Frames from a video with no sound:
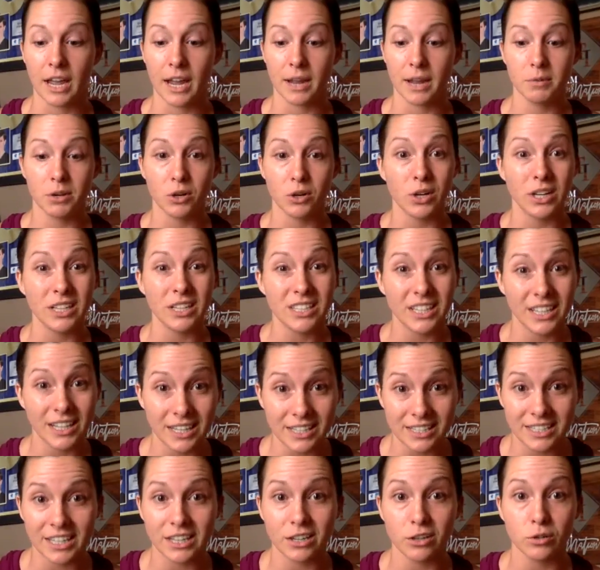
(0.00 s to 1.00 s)
I'm going to
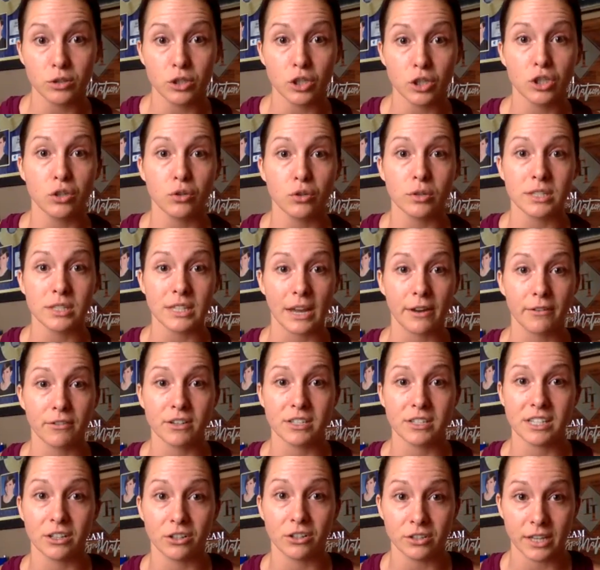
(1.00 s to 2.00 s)
continue to do this every
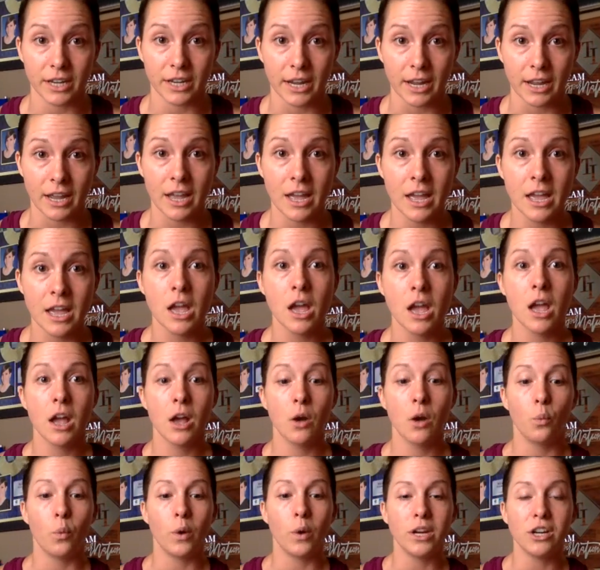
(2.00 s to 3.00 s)
single day.
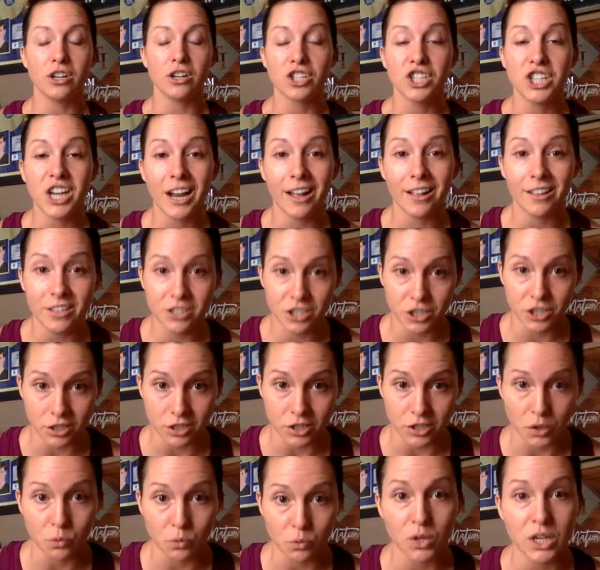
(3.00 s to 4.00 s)
When your challengers
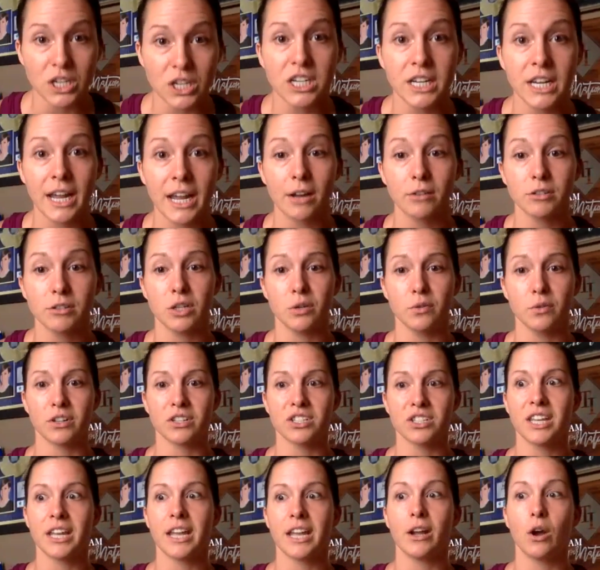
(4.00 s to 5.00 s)
are reaching out to you and they're
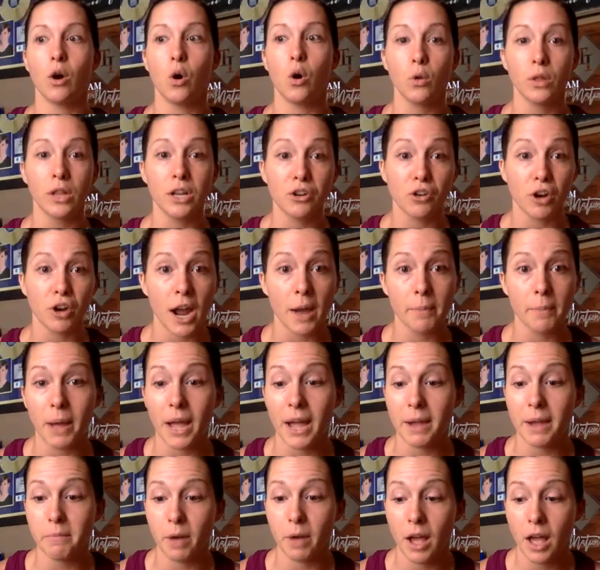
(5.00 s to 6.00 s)
saying, holy crap,
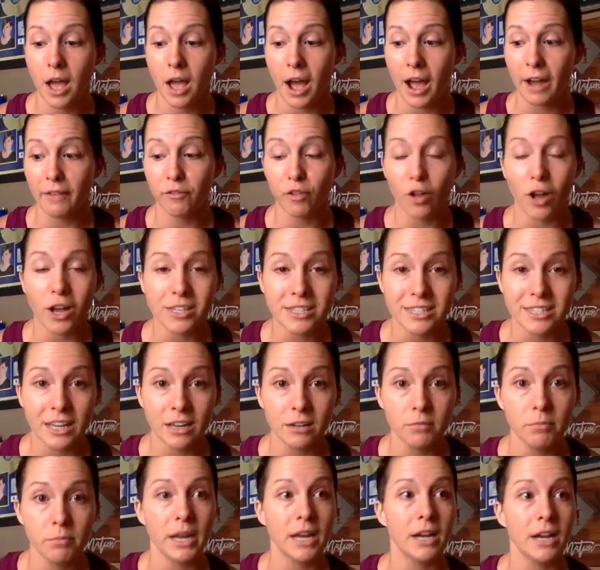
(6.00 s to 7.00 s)
I've lost
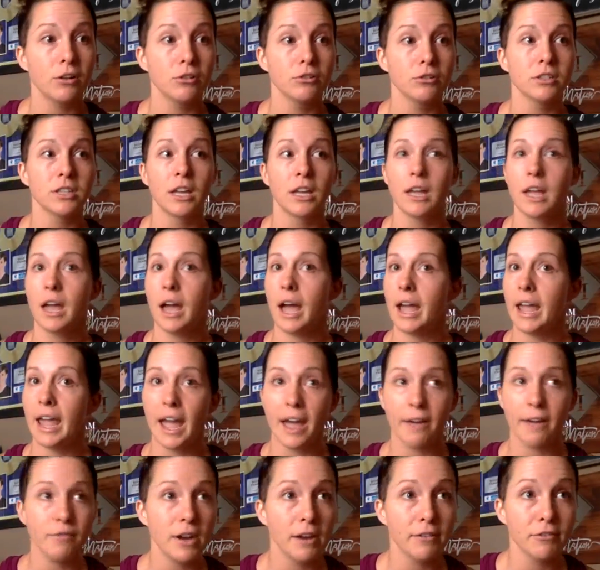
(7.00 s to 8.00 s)
10 pounds. I
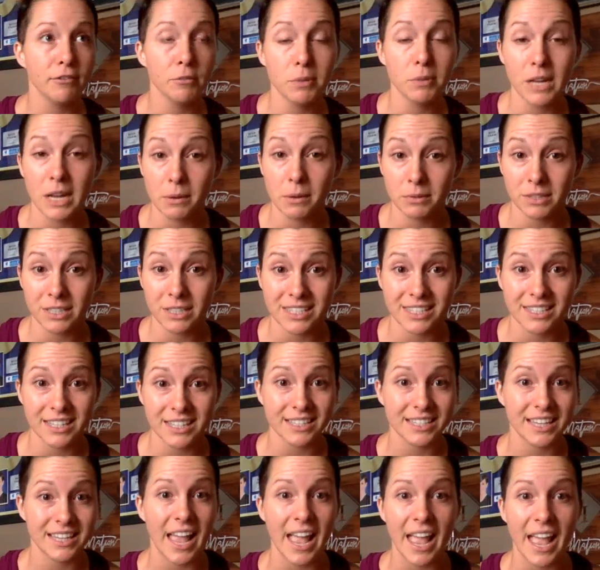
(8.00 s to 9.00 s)
haven't ever been able to stick
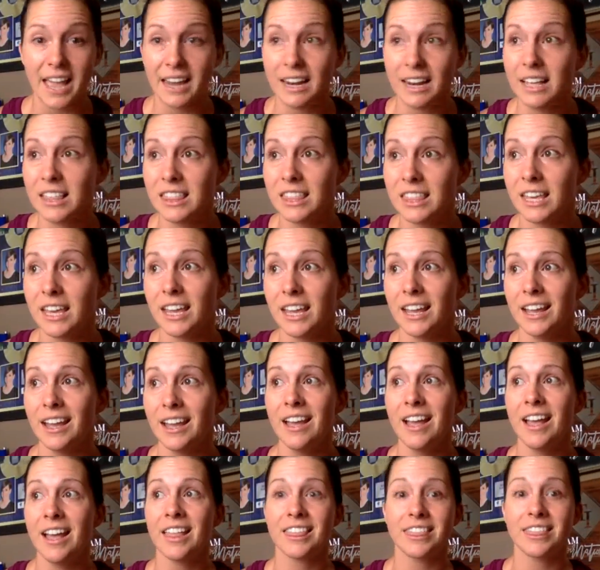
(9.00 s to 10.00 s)
to anything.
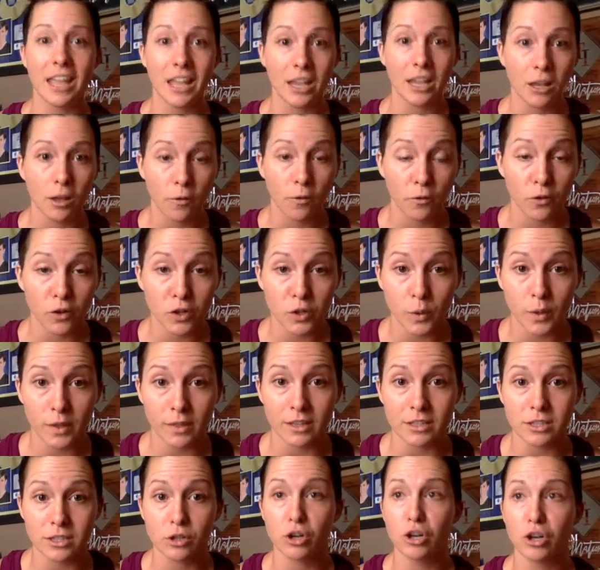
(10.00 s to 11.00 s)
Thank you for doing
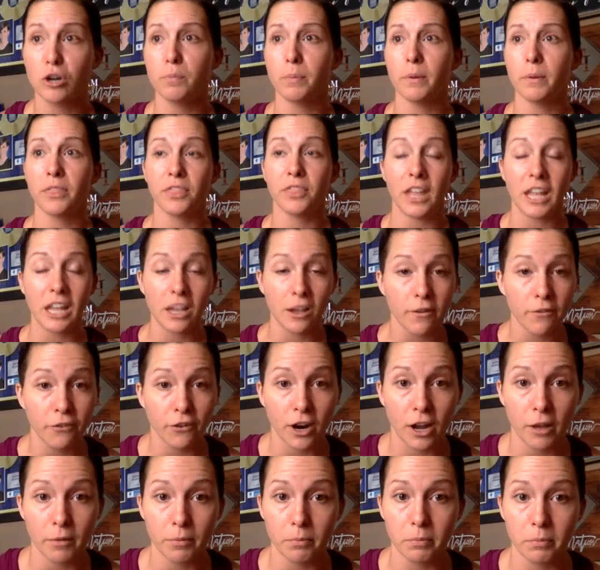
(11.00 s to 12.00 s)
this group. Thank you for
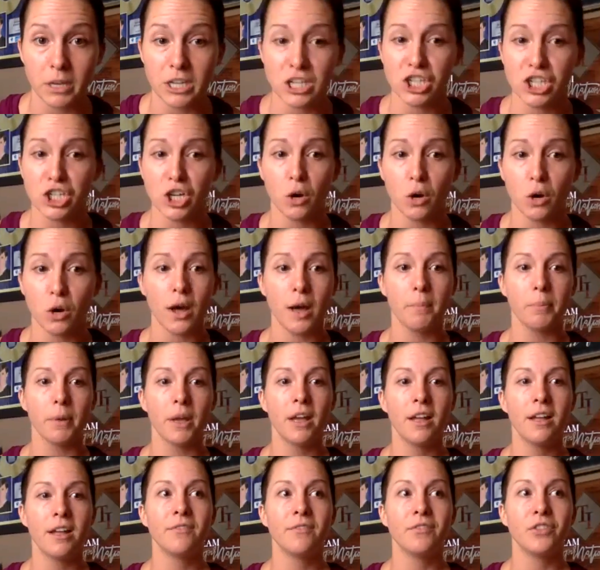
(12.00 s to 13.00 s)
helping me show up.
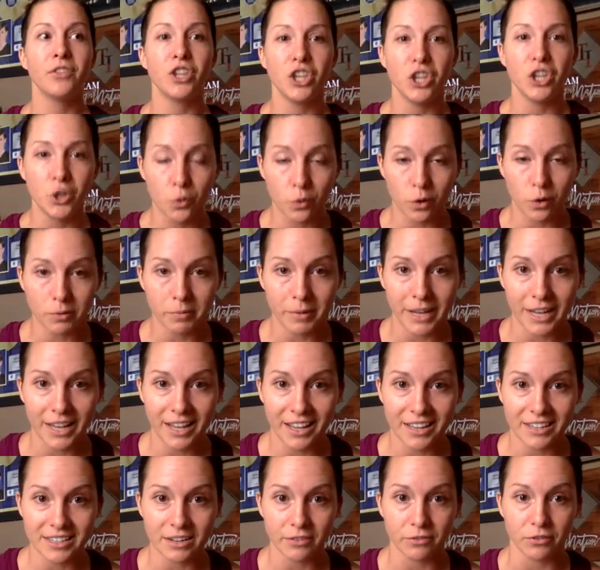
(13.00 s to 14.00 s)
You are making
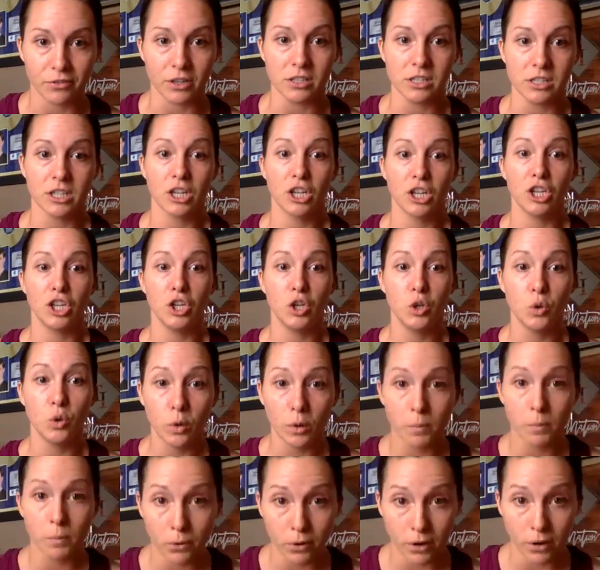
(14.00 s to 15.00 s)
a difference. You
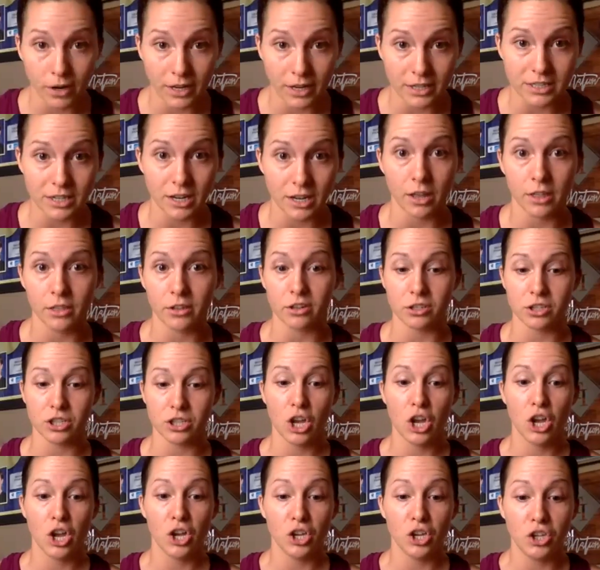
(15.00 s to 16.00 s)
are pouring into others.
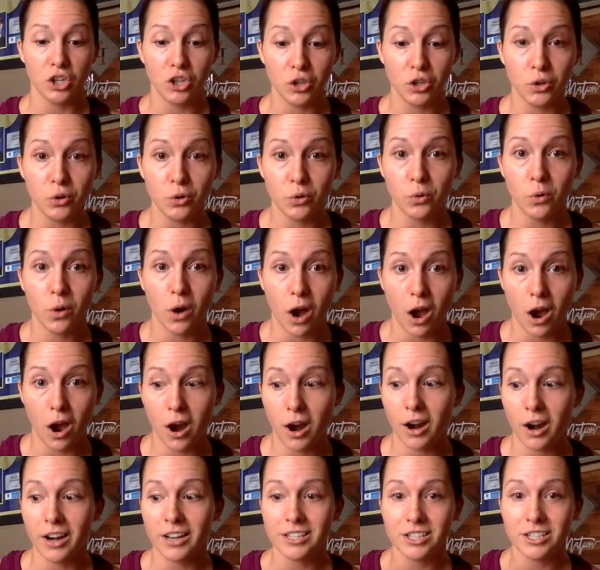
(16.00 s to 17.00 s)
You
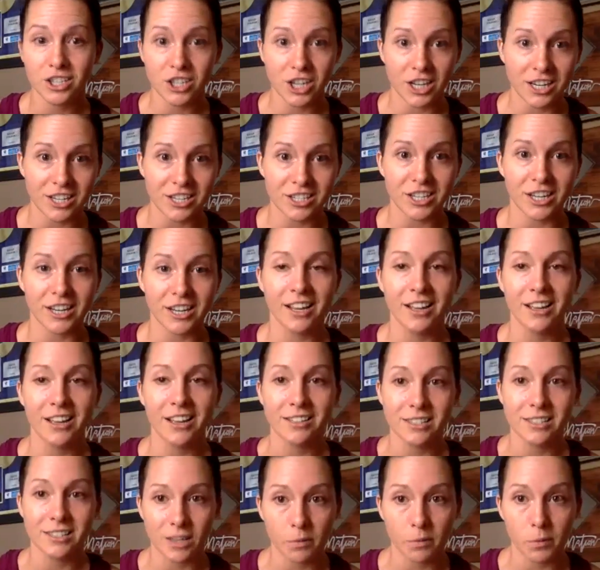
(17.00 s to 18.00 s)
are changing
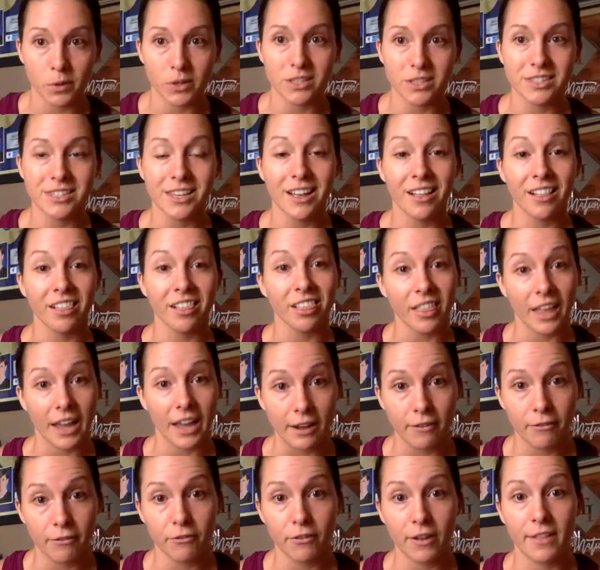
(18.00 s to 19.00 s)
someone's
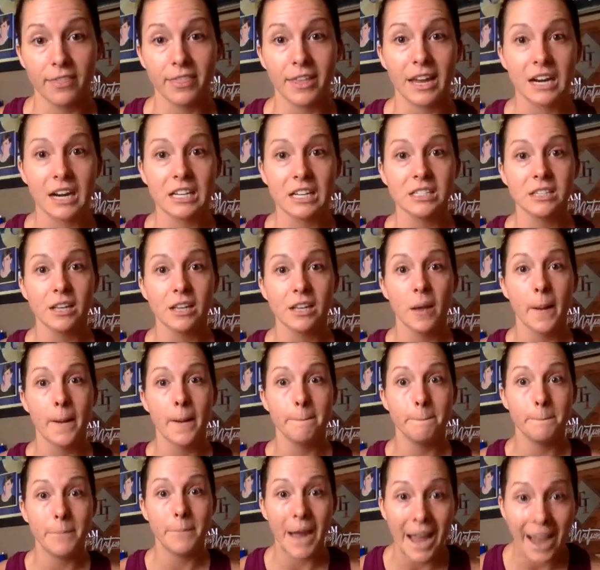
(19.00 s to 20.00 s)
life. And that is
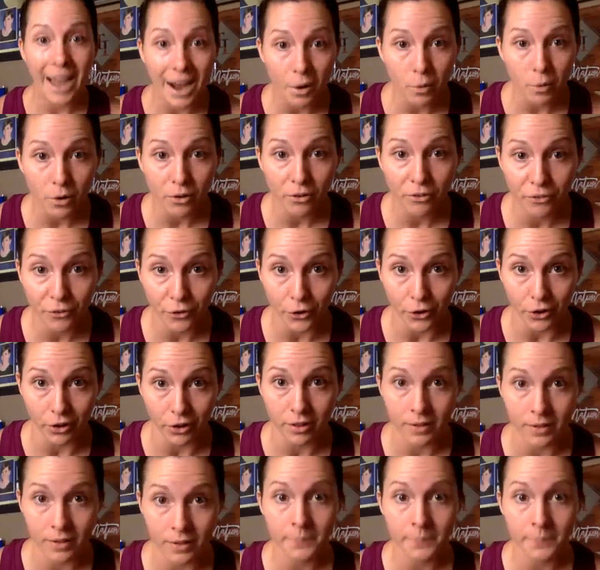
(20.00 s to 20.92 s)
powerful.